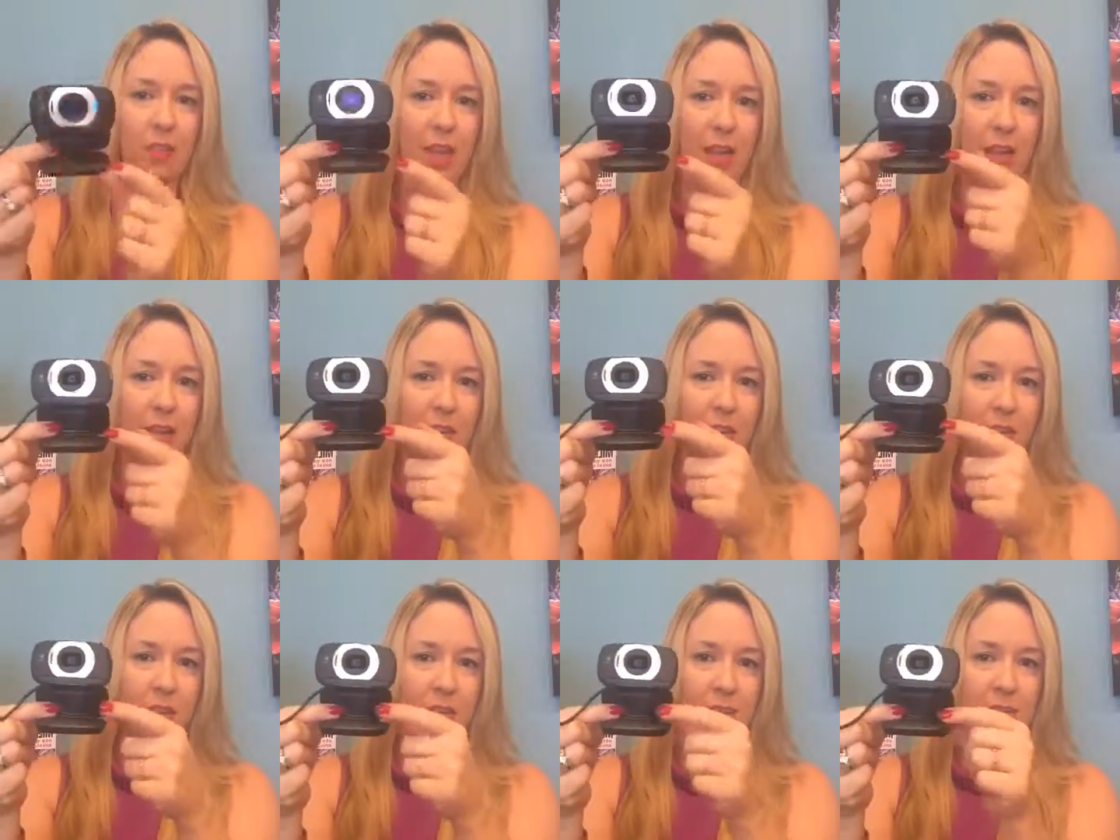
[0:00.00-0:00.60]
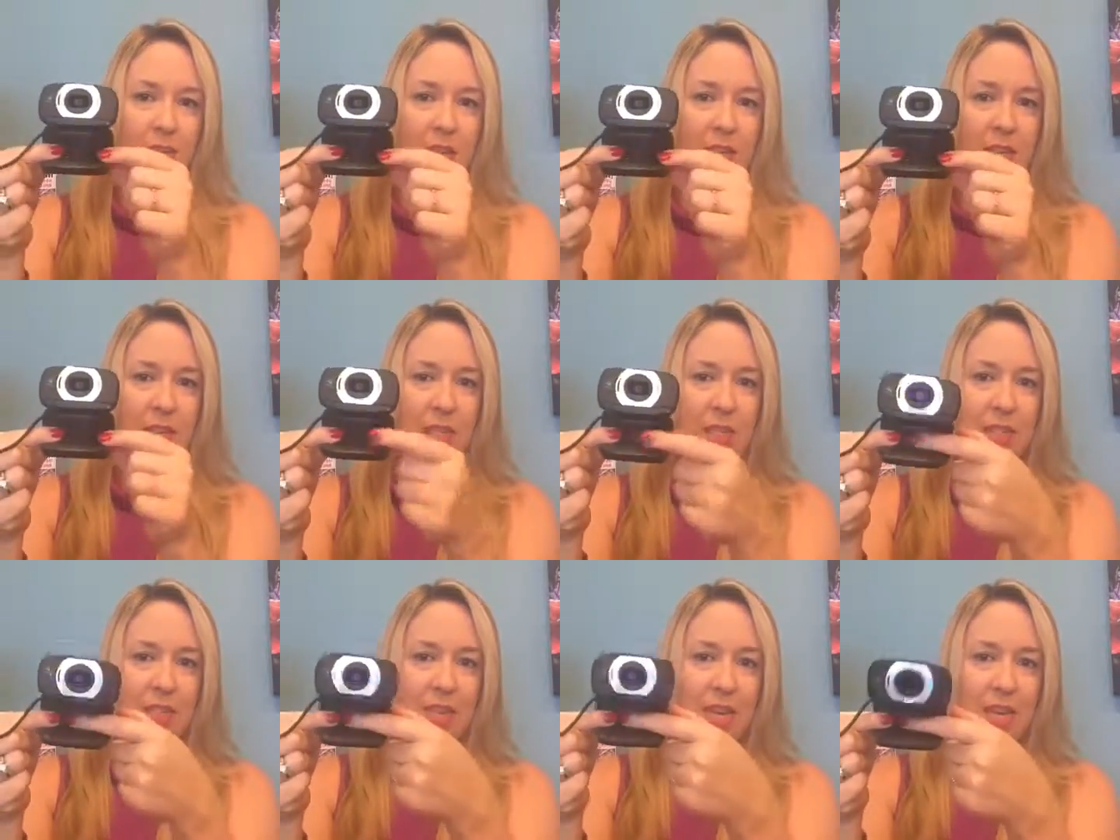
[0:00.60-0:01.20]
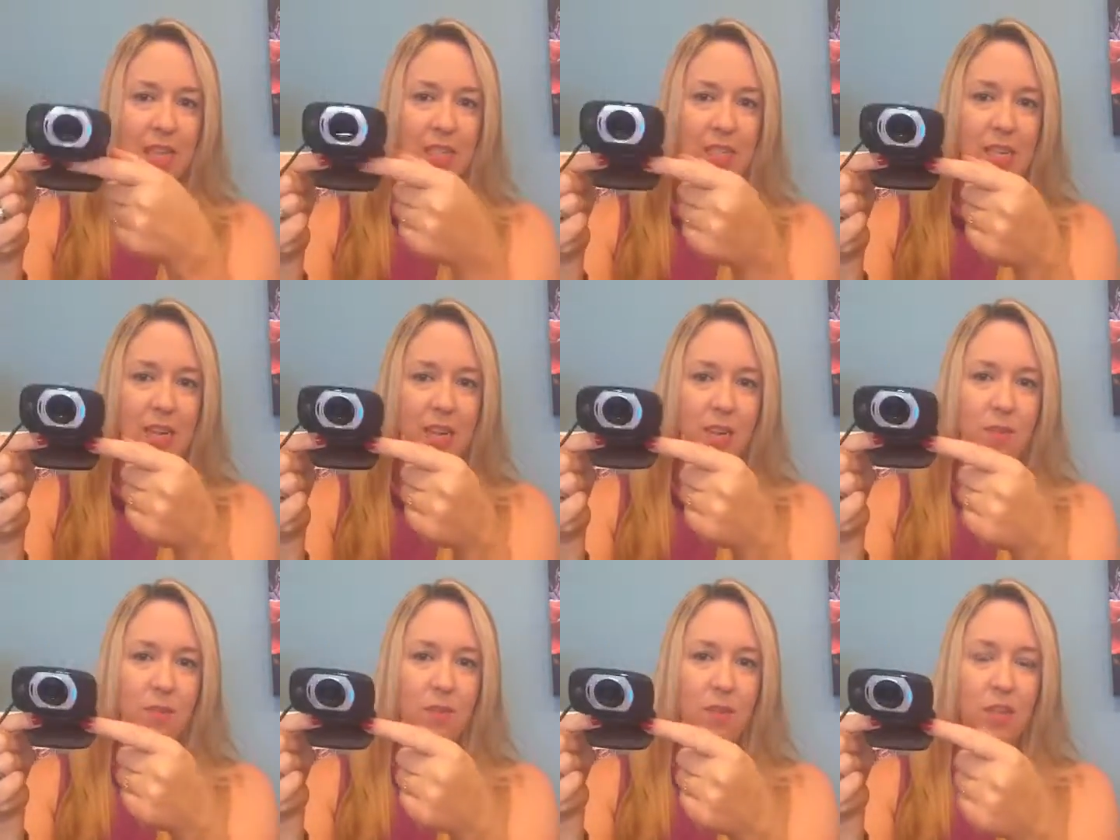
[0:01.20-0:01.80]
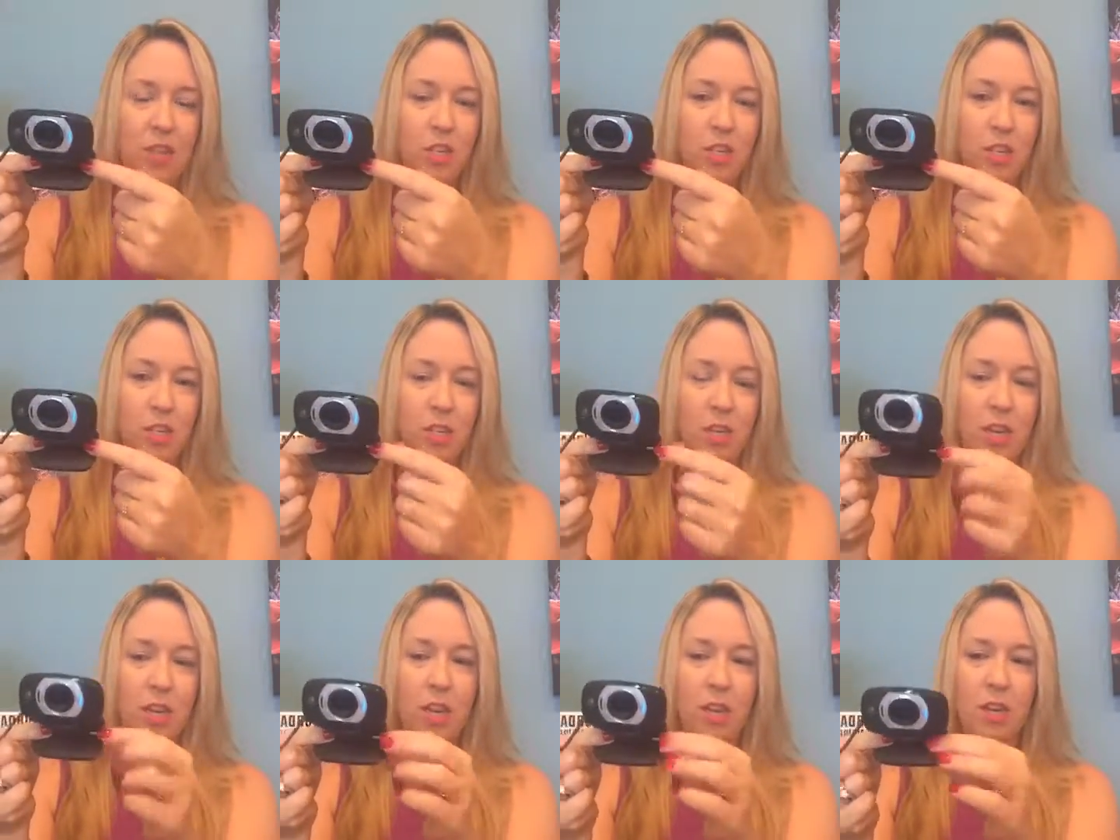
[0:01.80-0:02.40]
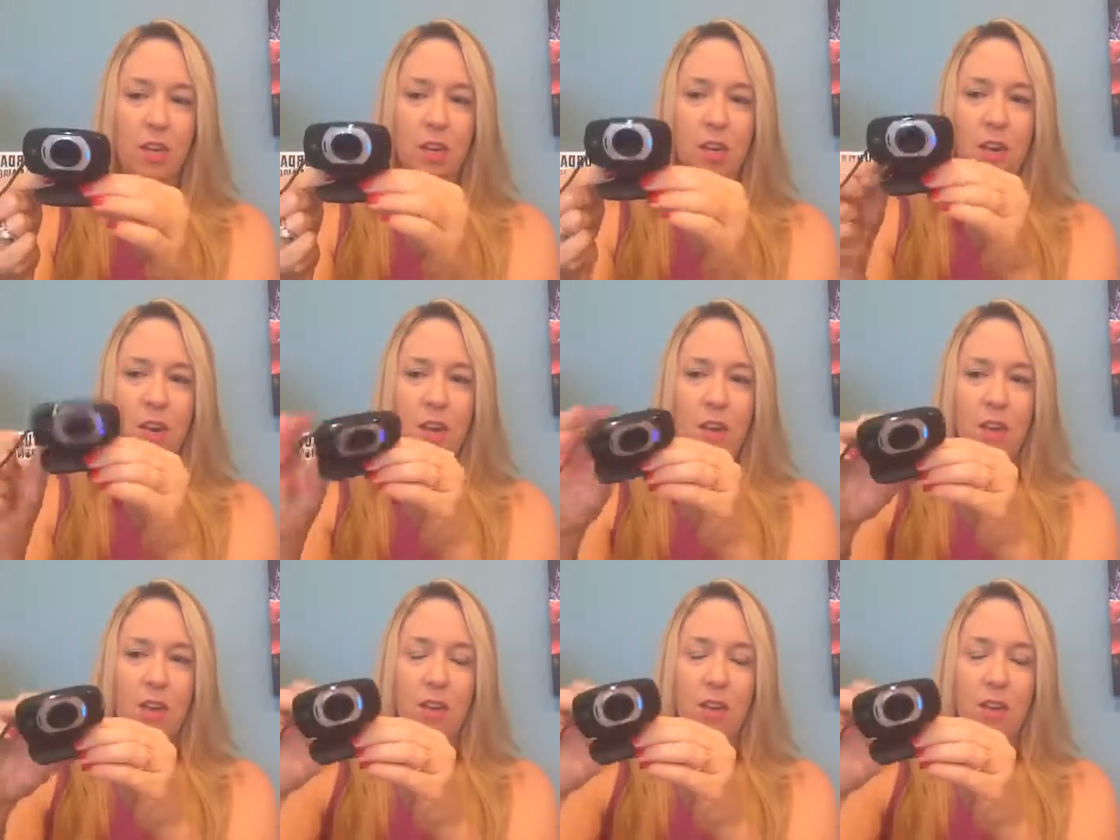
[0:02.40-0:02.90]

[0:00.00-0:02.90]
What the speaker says: like tinting feature here,